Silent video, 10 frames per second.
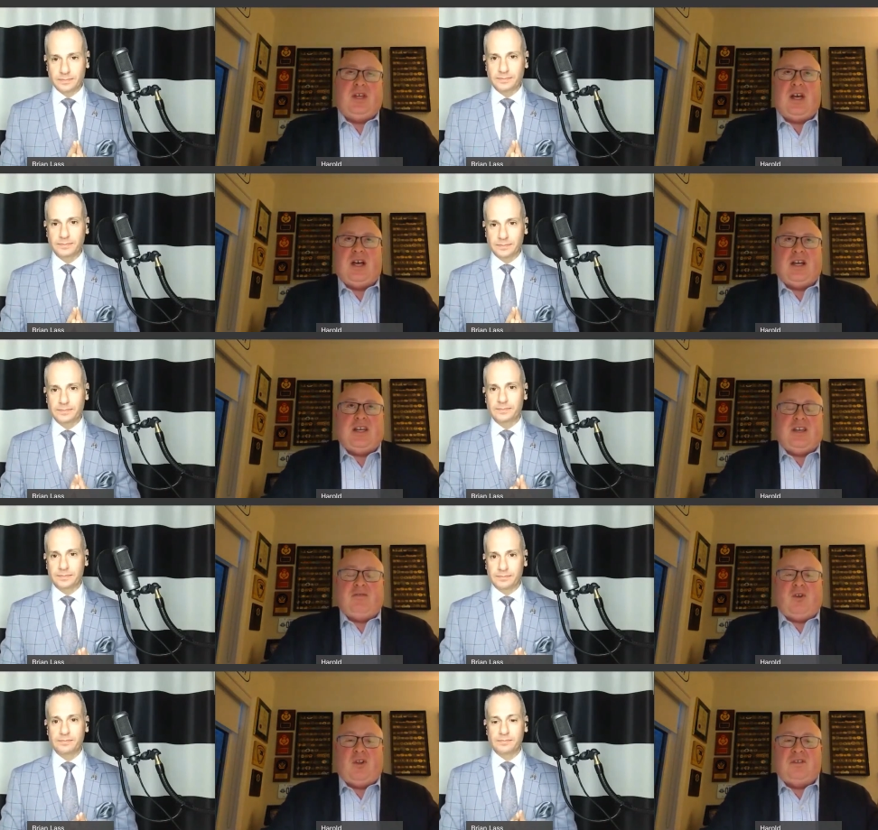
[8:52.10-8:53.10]
Speaker 1: uh,
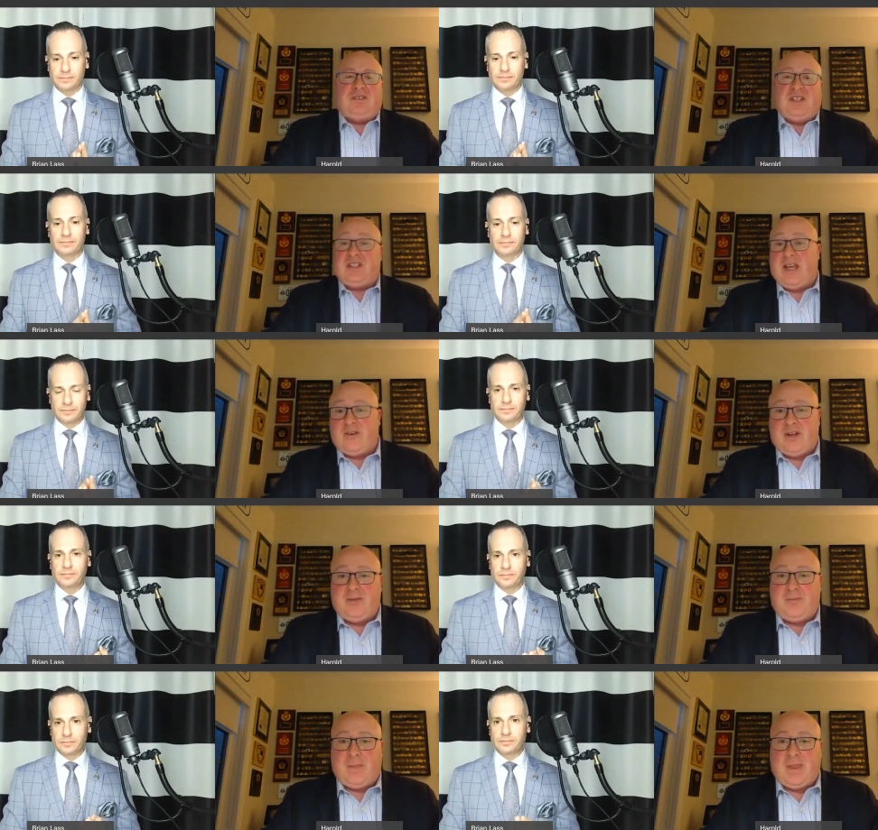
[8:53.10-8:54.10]
involves
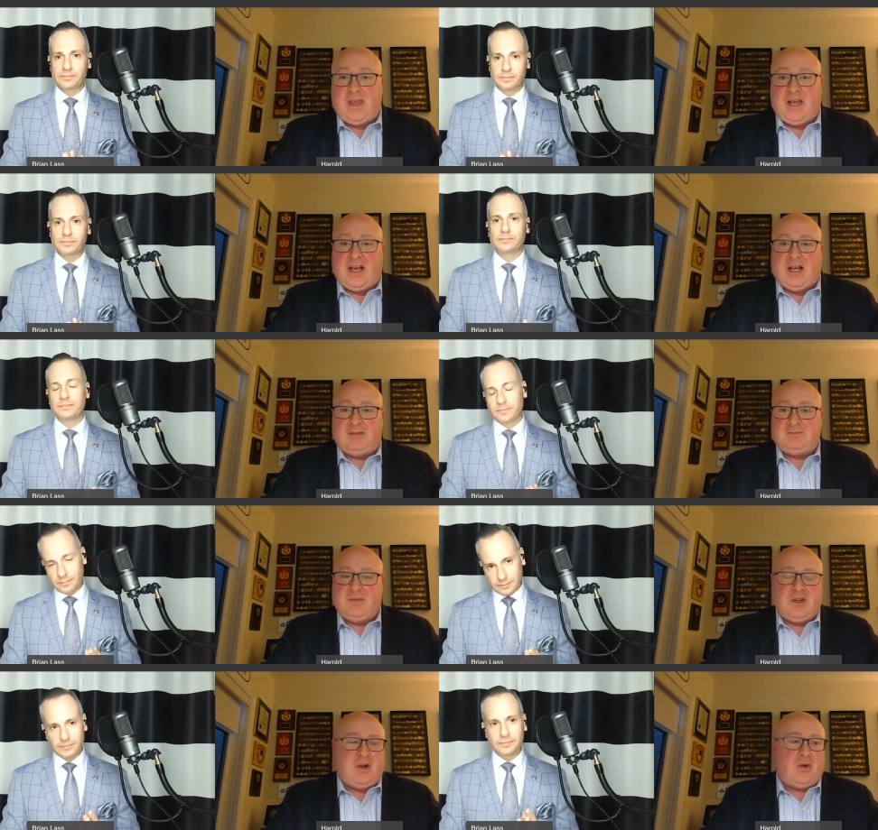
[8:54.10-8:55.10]
integrity.
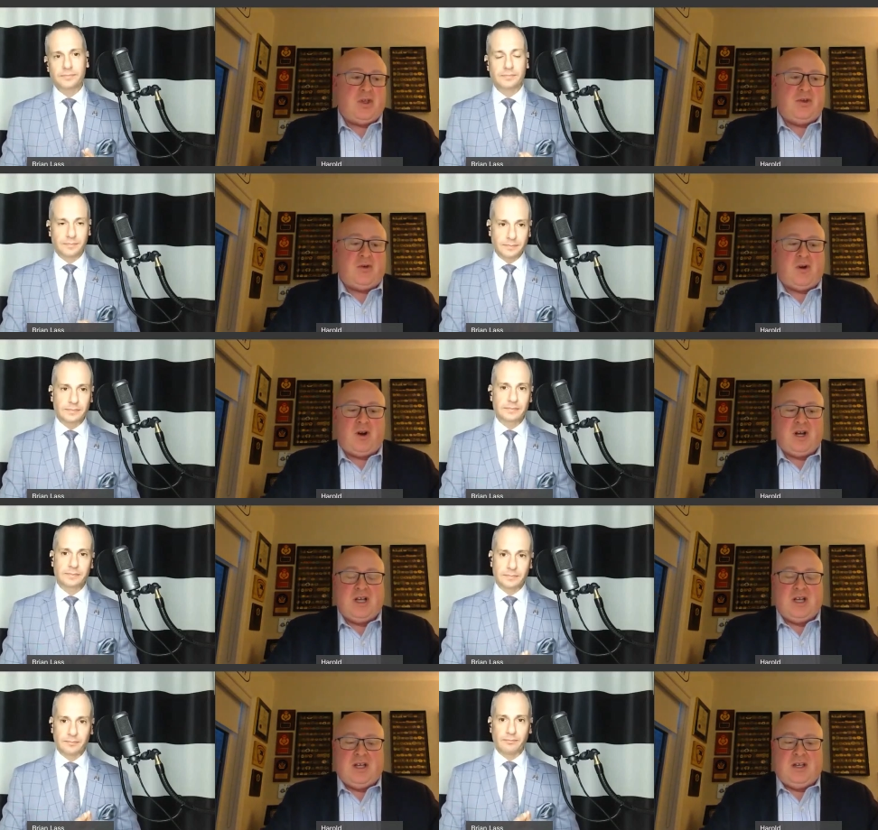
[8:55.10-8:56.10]
Um, you know,
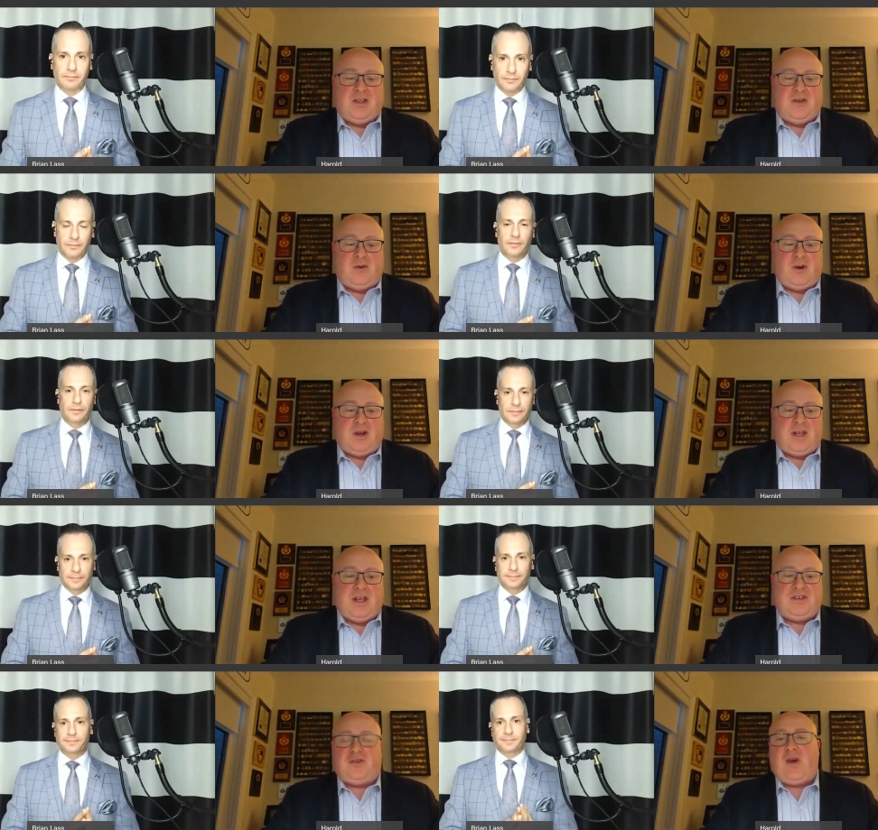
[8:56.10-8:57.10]
you're you're
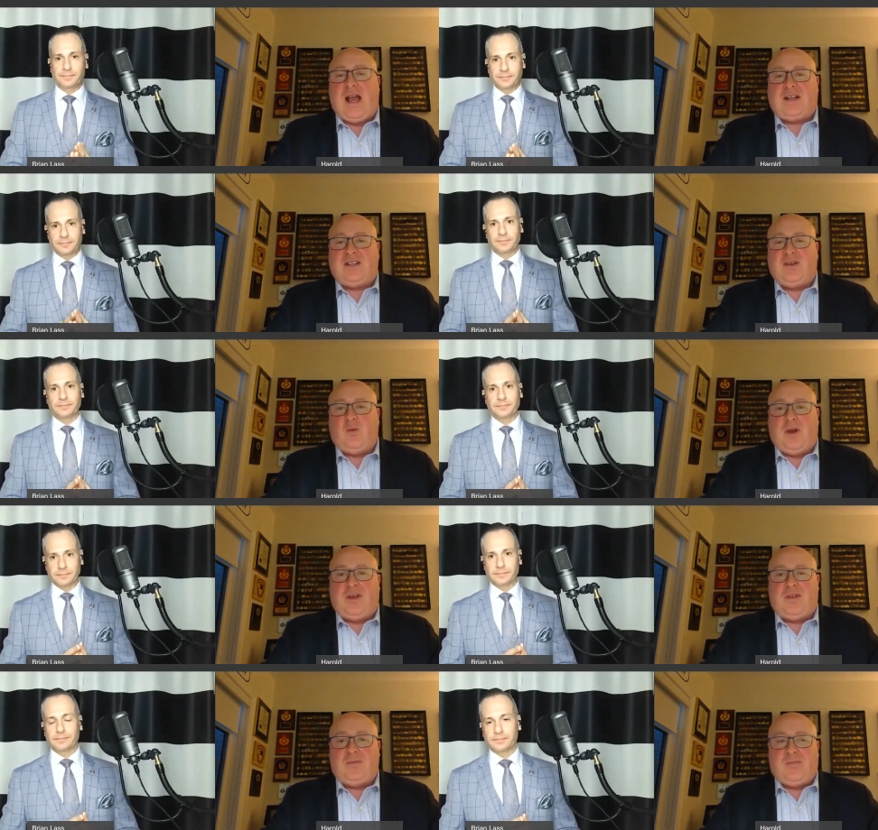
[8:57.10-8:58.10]
interacting
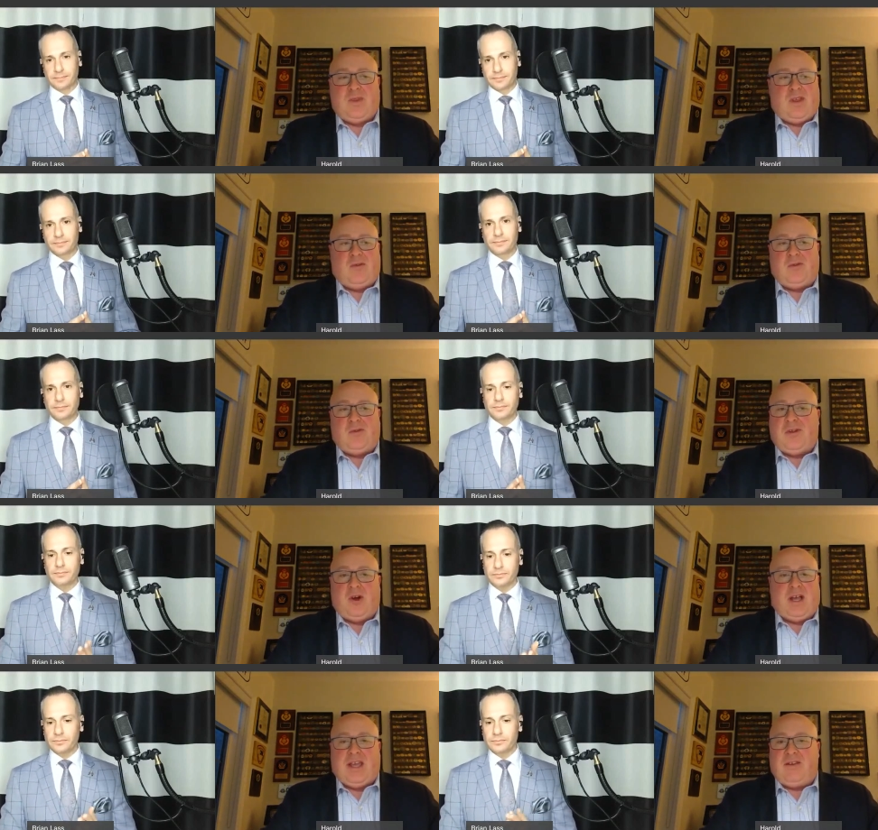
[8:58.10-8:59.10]
with, you
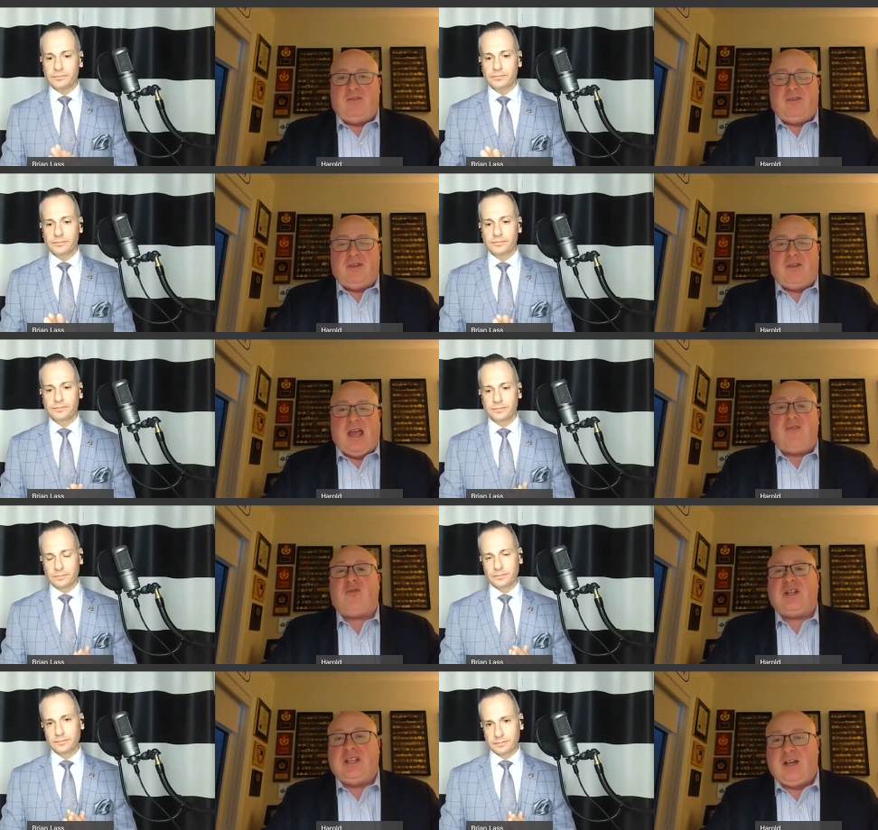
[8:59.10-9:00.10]
know, again,
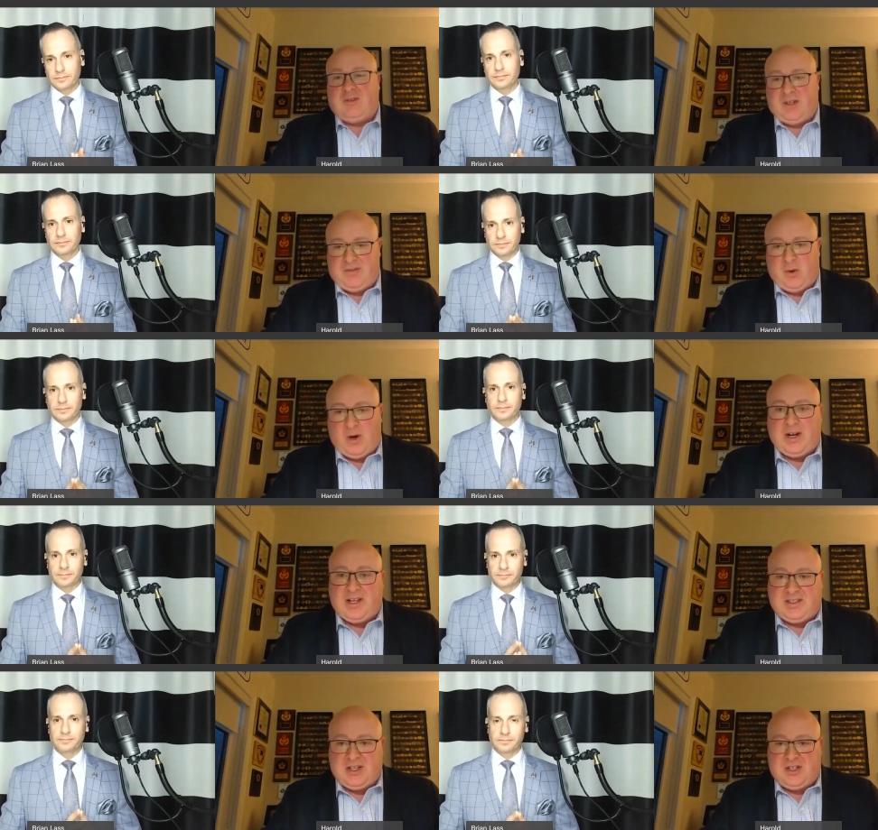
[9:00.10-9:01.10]
every level of the
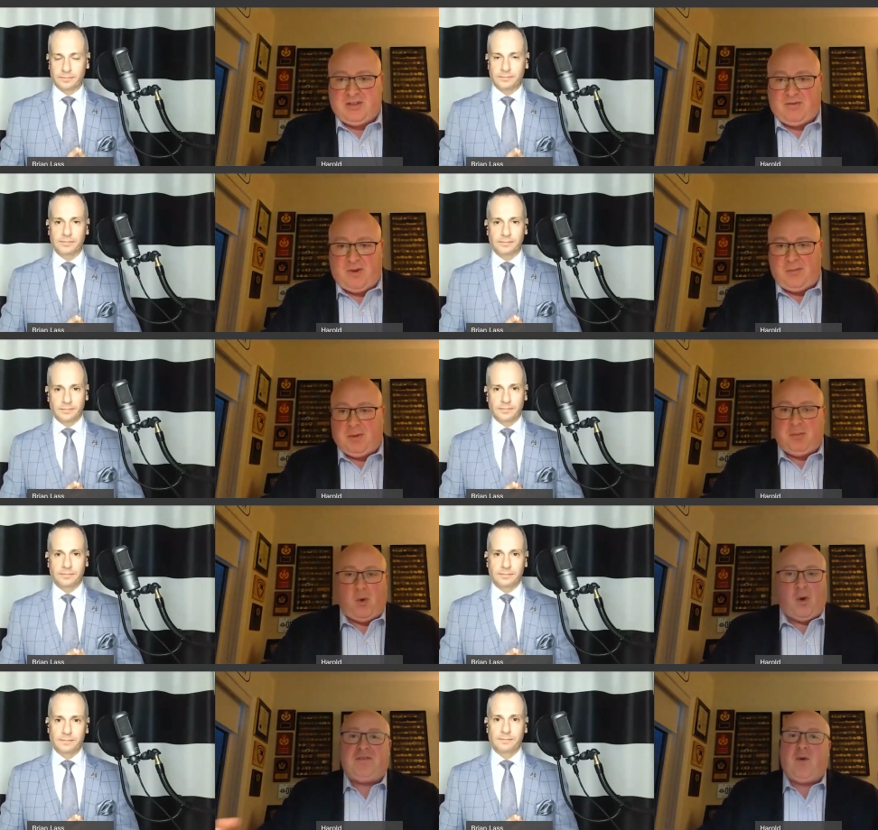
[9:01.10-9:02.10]
organization, from the
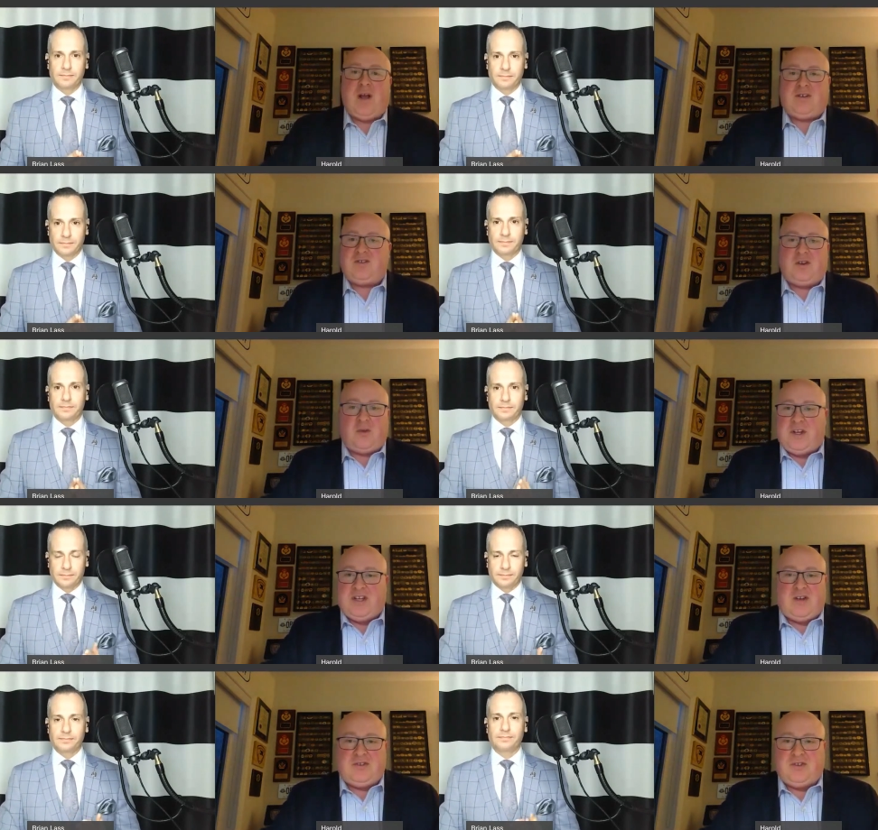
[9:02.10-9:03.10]
board of directors all the
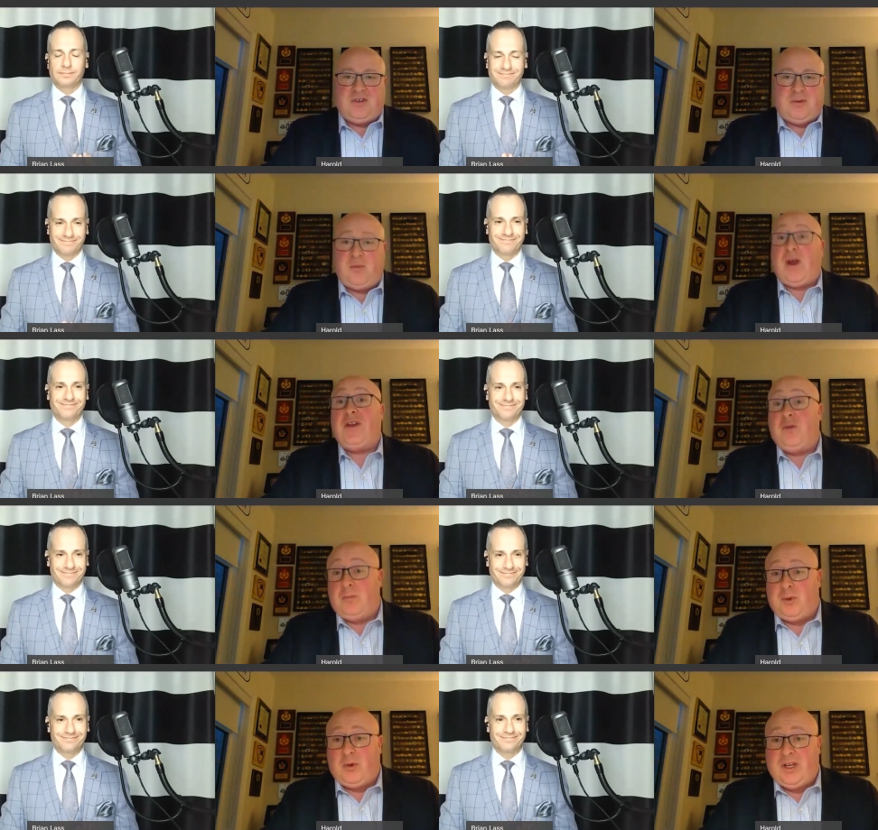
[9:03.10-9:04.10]
way down to your brand new
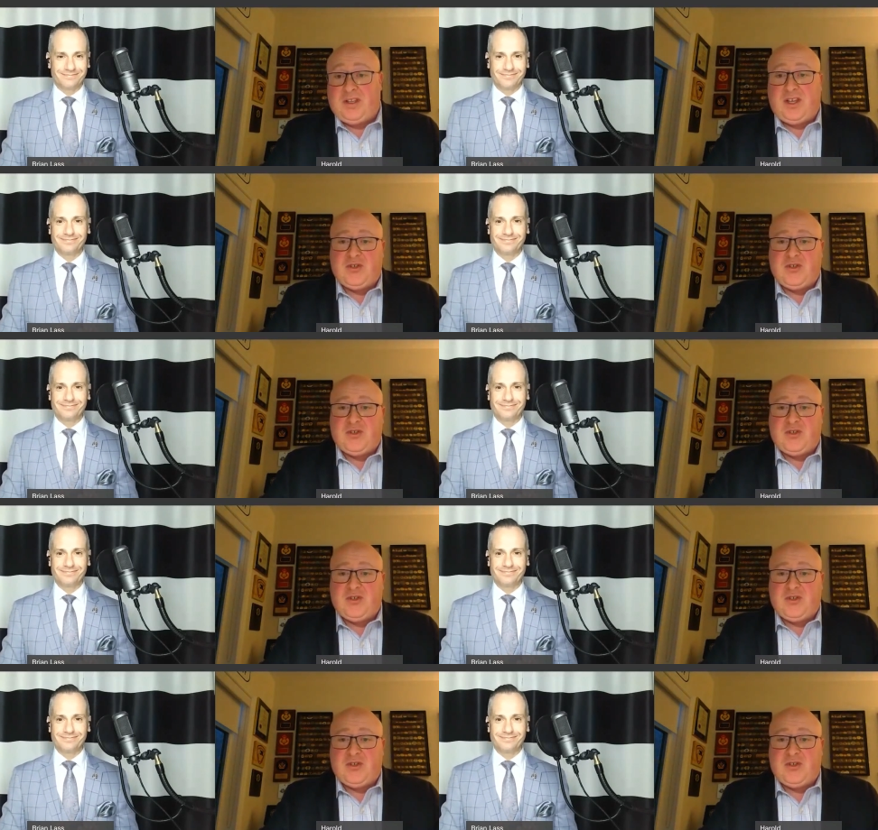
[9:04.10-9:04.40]
employee at the